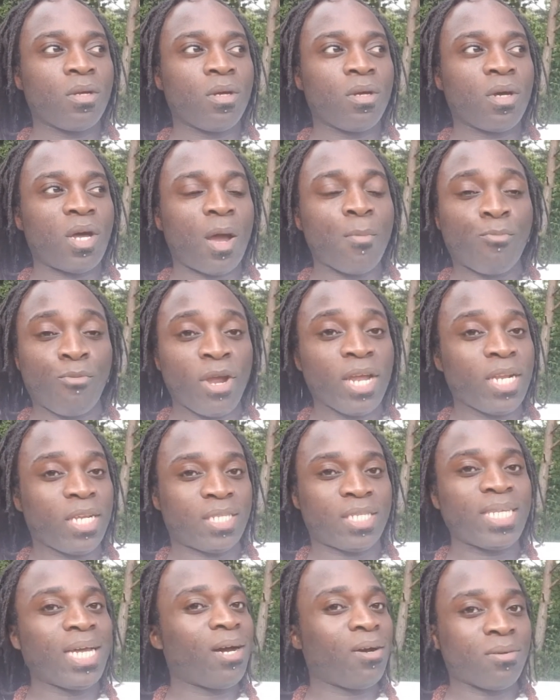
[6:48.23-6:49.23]
I break this
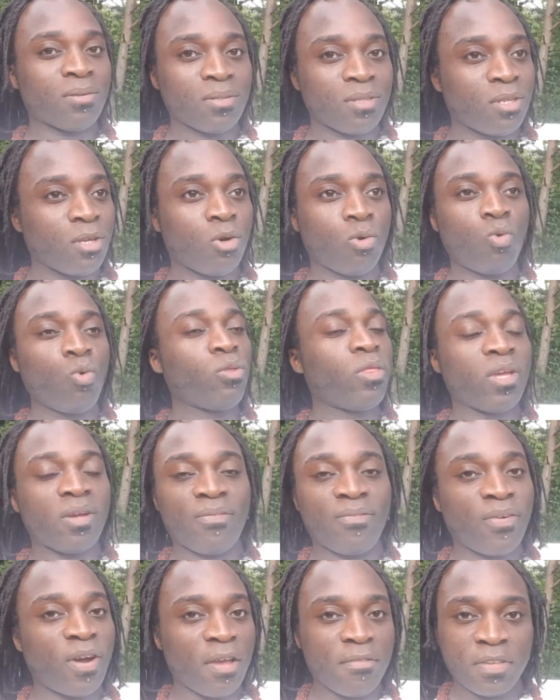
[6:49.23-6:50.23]
down, all the
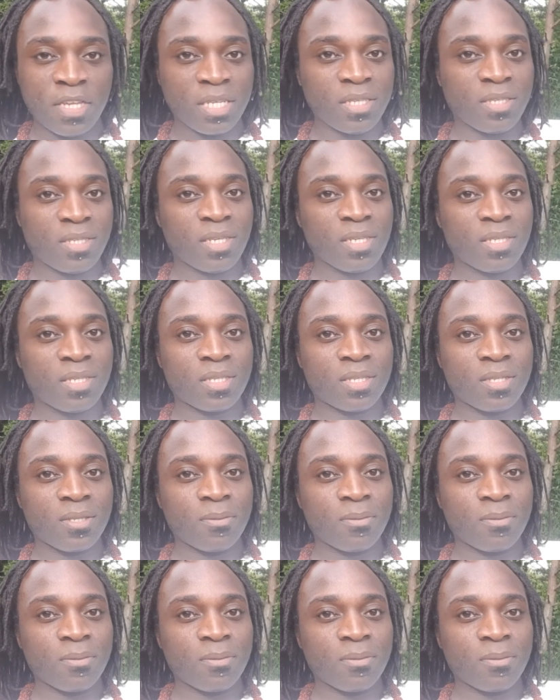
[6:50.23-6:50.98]
5 senses.